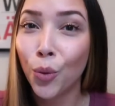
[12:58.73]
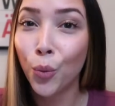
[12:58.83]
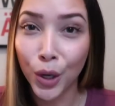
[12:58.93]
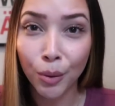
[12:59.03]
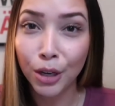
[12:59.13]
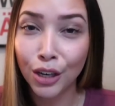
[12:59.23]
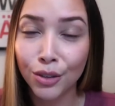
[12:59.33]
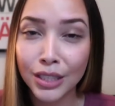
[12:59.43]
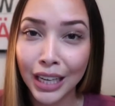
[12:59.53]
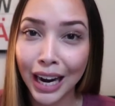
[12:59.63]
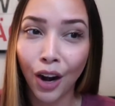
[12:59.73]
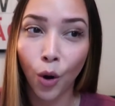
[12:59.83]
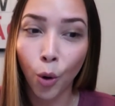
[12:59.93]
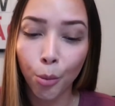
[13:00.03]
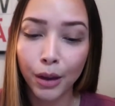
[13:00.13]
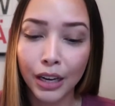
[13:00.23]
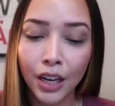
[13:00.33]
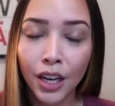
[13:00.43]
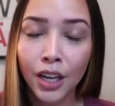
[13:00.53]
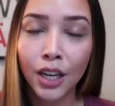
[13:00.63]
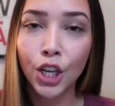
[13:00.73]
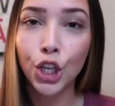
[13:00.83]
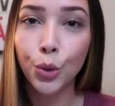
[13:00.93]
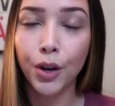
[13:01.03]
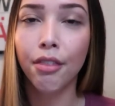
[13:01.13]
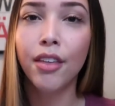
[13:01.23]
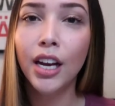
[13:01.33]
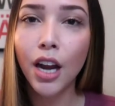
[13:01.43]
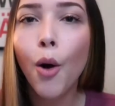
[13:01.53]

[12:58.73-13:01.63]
what do you want me to do, sit at home and do nothing?